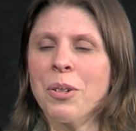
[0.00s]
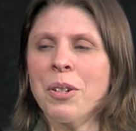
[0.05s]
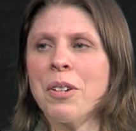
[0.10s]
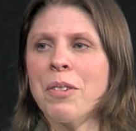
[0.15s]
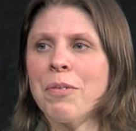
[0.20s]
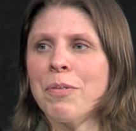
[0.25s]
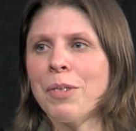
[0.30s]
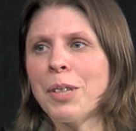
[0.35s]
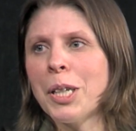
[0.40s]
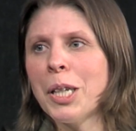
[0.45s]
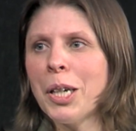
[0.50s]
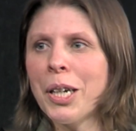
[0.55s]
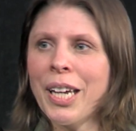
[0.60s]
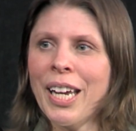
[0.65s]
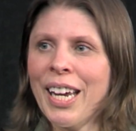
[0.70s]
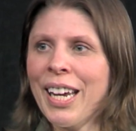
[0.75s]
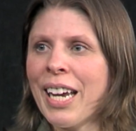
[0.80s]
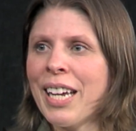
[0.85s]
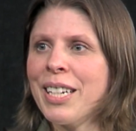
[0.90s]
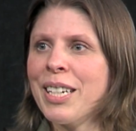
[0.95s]
of
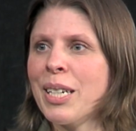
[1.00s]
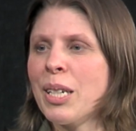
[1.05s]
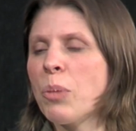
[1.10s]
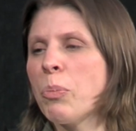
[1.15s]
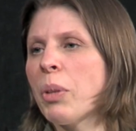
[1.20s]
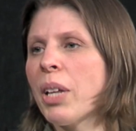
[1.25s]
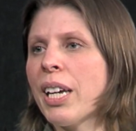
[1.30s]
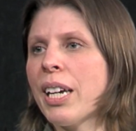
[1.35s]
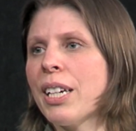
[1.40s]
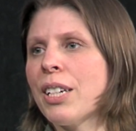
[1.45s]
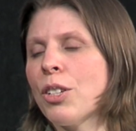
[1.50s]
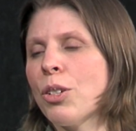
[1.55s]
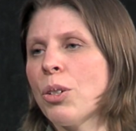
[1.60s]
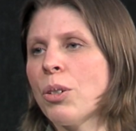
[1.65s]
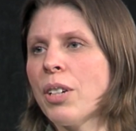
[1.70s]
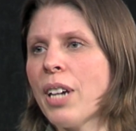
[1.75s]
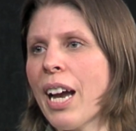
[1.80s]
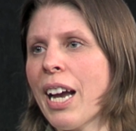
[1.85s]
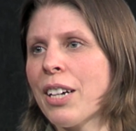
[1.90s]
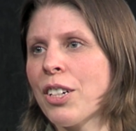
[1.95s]
looking at displays,
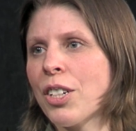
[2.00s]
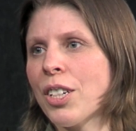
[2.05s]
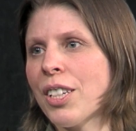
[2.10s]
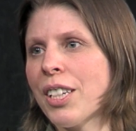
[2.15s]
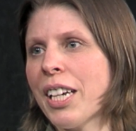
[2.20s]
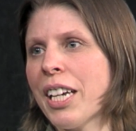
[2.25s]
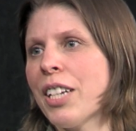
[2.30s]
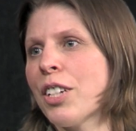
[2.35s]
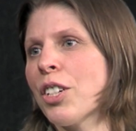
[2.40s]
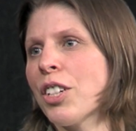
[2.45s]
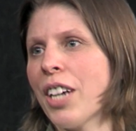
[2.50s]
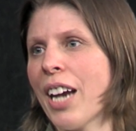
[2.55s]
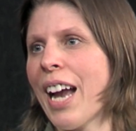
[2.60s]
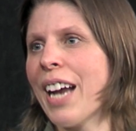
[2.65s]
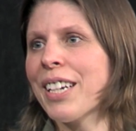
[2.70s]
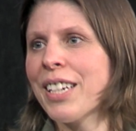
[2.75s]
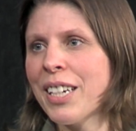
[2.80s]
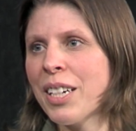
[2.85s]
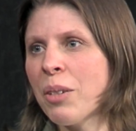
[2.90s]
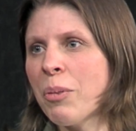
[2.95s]
you're actually
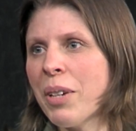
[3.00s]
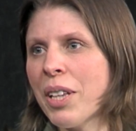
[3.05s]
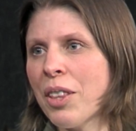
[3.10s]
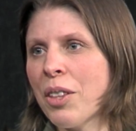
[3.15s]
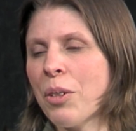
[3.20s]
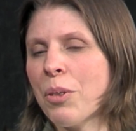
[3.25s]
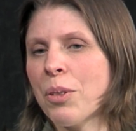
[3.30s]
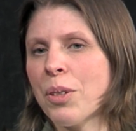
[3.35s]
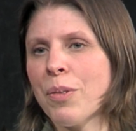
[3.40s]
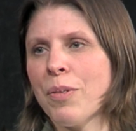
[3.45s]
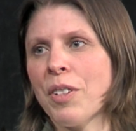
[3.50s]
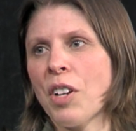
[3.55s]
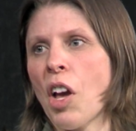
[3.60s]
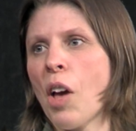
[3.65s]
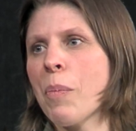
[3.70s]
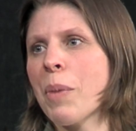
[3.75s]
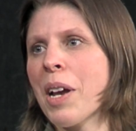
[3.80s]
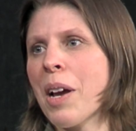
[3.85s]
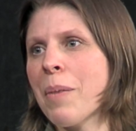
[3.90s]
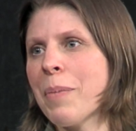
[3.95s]
interacting with those
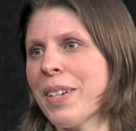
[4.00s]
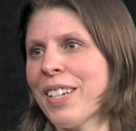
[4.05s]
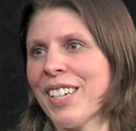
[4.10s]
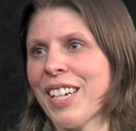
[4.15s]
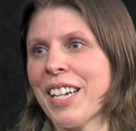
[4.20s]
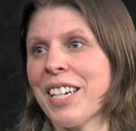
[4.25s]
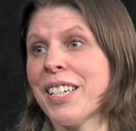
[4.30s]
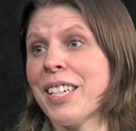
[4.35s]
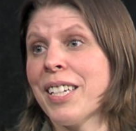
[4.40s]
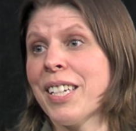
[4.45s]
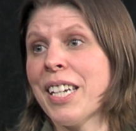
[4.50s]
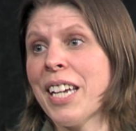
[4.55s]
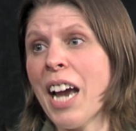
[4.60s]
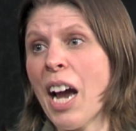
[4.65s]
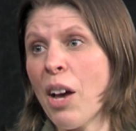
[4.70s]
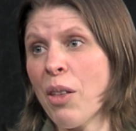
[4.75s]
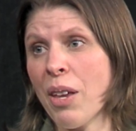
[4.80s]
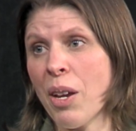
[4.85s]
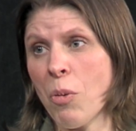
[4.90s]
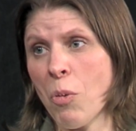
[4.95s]
phenomena and getting to see
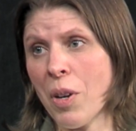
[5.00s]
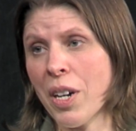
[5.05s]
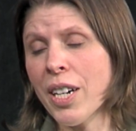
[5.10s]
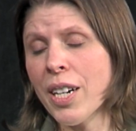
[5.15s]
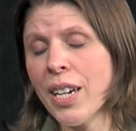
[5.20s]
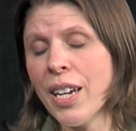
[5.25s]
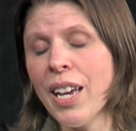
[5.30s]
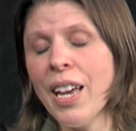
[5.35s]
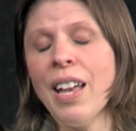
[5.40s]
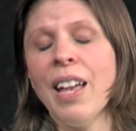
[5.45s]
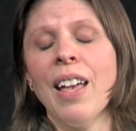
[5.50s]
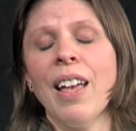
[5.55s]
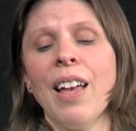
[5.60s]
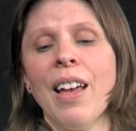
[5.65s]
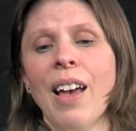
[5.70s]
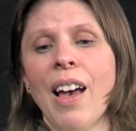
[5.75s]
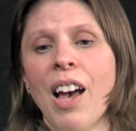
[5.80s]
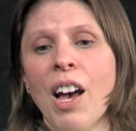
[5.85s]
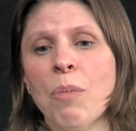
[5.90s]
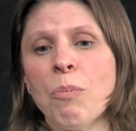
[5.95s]
how they work.
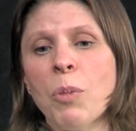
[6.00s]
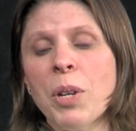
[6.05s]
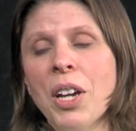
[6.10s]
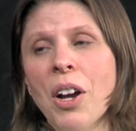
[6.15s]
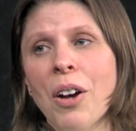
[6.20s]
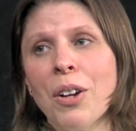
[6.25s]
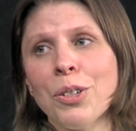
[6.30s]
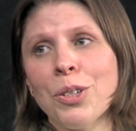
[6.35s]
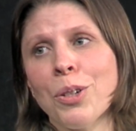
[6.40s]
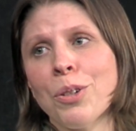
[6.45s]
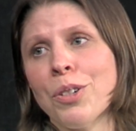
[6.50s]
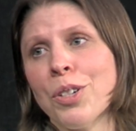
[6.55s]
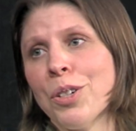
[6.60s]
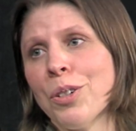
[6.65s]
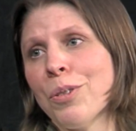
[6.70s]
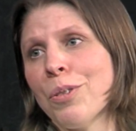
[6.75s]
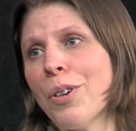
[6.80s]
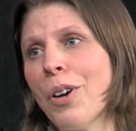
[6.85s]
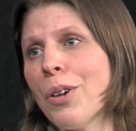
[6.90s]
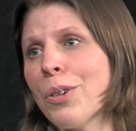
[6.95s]
We also
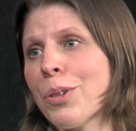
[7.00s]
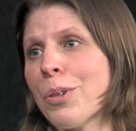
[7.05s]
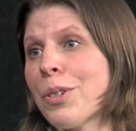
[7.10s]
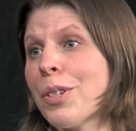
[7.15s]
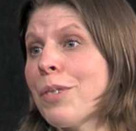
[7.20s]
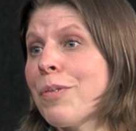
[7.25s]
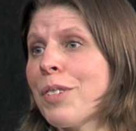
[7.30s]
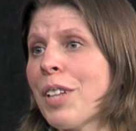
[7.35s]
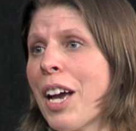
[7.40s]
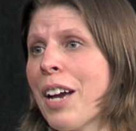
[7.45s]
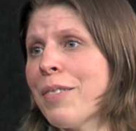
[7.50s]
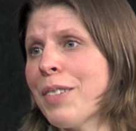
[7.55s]
do all sorts of live